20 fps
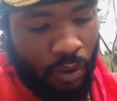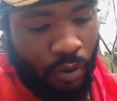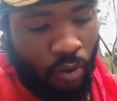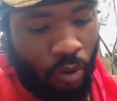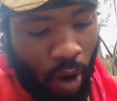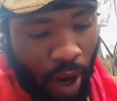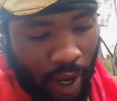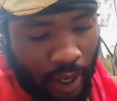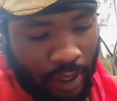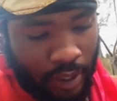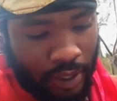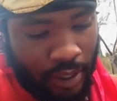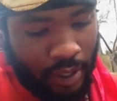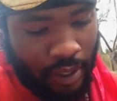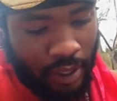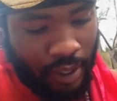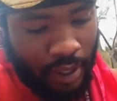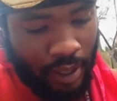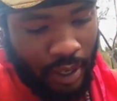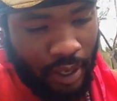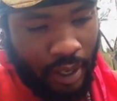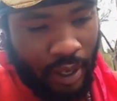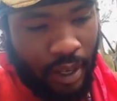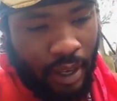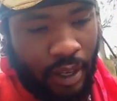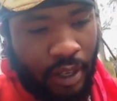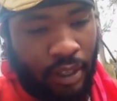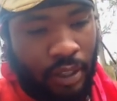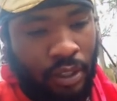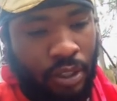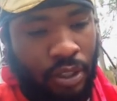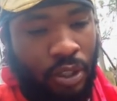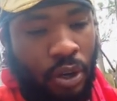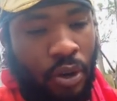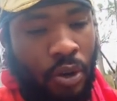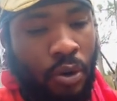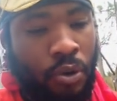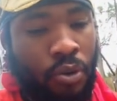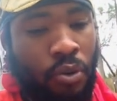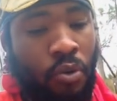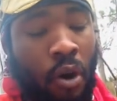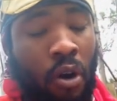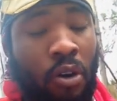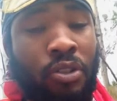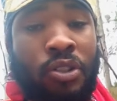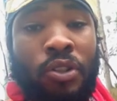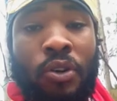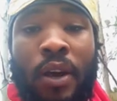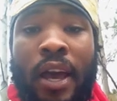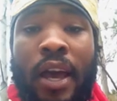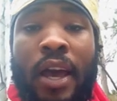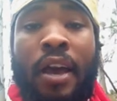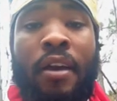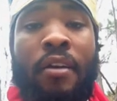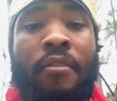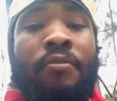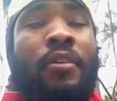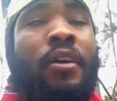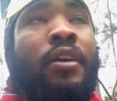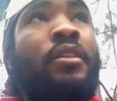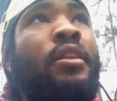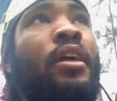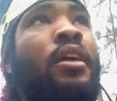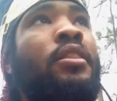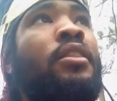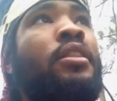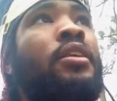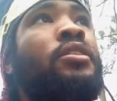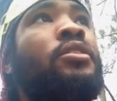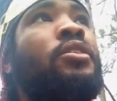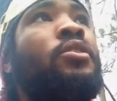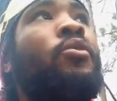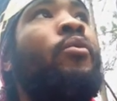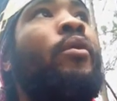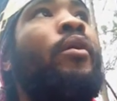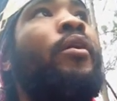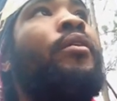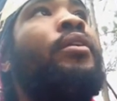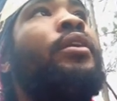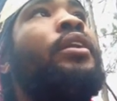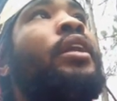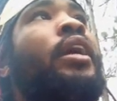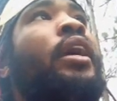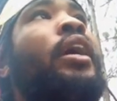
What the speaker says: Right. So you also have in this Aquarian